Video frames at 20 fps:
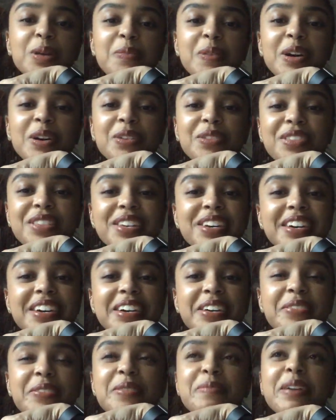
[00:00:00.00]
both.
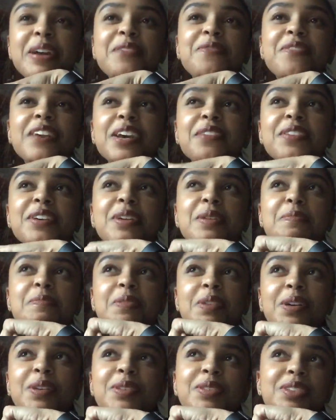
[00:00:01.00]
Well, my favorite
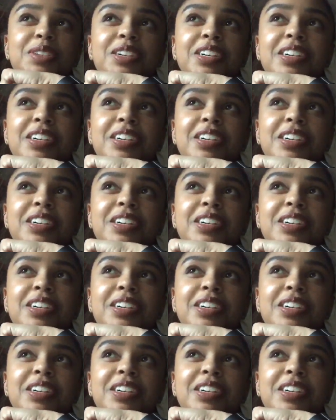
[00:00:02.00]
composer?